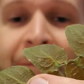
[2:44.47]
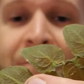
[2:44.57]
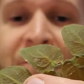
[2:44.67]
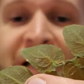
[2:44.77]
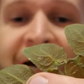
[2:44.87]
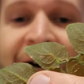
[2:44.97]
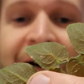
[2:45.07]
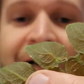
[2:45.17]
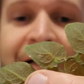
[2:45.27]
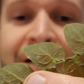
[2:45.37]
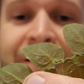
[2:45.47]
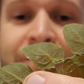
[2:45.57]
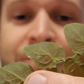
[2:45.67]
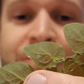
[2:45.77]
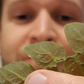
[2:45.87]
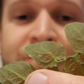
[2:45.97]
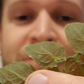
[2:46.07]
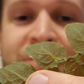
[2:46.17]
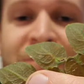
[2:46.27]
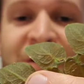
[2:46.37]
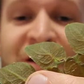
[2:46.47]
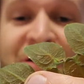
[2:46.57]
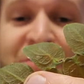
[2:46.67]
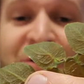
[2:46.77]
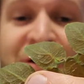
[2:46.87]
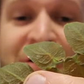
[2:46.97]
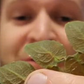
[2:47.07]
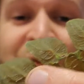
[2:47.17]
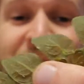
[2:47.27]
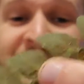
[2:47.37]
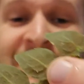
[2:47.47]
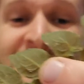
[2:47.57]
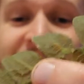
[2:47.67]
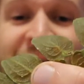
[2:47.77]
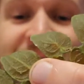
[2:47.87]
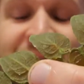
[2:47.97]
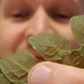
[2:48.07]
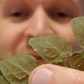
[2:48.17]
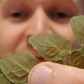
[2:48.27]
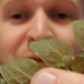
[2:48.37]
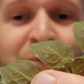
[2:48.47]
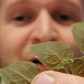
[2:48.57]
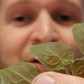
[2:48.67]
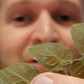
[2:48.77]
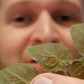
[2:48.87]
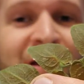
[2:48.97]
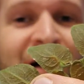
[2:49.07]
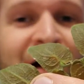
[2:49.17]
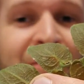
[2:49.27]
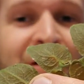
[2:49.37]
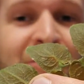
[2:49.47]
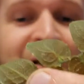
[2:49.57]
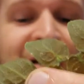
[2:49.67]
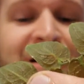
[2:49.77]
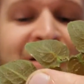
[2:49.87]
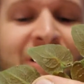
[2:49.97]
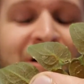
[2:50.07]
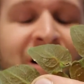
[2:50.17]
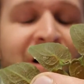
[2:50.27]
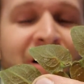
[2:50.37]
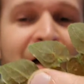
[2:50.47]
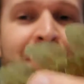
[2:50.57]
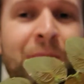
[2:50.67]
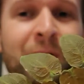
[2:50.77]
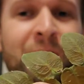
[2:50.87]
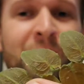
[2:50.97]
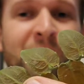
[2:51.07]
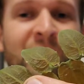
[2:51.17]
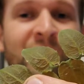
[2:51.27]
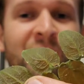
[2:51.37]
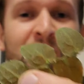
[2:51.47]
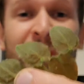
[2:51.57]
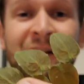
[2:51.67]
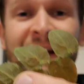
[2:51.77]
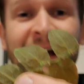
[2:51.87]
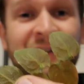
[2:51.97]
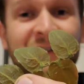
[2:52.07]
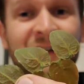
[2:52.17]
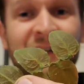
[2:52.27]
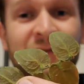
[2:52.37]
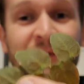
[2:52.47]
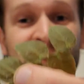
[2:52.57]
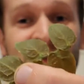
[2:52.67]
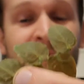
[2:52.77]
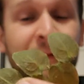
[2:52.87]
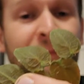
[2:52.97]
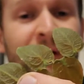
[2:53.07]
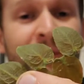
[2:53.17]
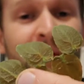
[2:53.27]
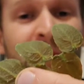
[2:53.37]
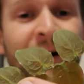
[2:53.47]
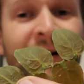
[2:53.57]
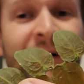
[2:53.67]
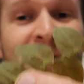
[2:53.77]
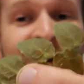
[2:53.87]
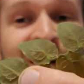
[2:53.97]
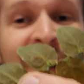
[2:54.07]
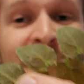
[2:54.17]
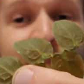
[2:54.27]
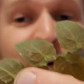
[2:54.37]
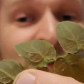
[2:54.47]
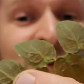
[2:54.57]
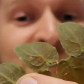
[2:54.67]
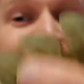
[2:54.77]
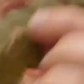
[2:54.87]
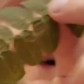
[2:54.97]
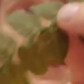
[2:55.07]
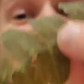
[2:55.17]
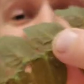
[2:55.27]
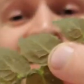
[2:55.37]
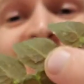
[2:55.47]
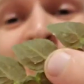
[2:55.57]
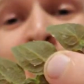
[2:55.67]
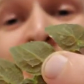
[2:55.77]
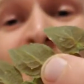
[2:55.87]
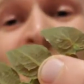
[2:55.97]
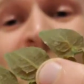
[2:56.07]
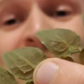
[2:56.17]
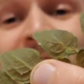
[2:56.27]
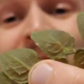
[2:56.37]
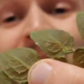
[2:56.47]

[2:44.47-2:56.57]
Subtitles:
Yeah. This is really cool, but now that we actually have true Pothos in the hobby, we need to start calling epipremnum aureum what it actually is, which is epipremnum aureum and not Pothos. This is Pothos.